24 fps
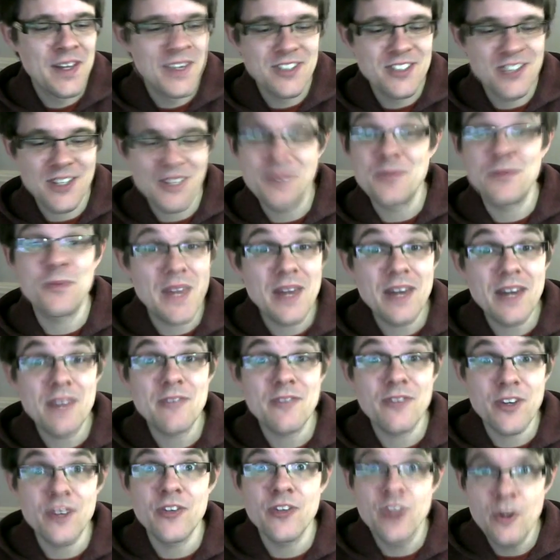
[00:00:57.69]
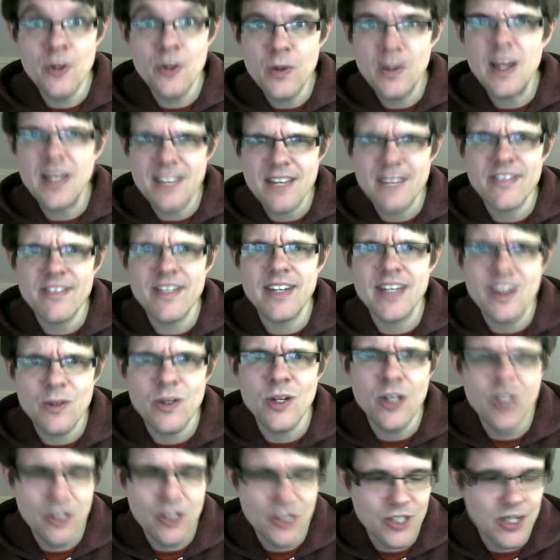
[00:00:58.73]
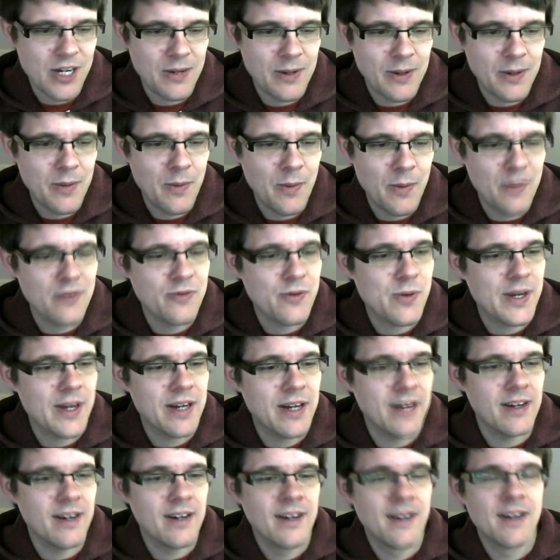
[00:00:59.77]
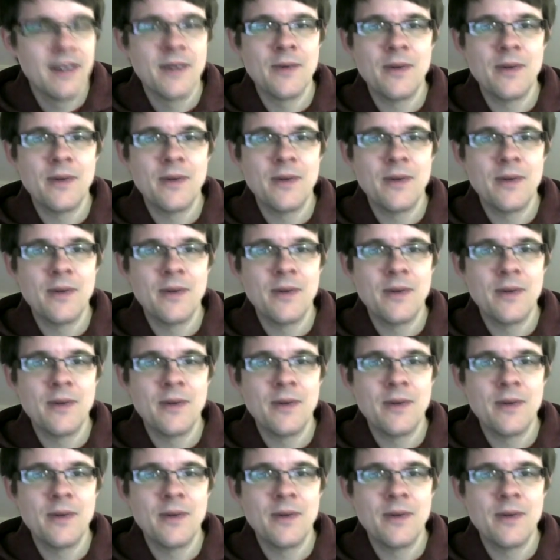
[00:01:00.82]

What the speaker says: So without further ado, let's have a little look, shall we? What have we got?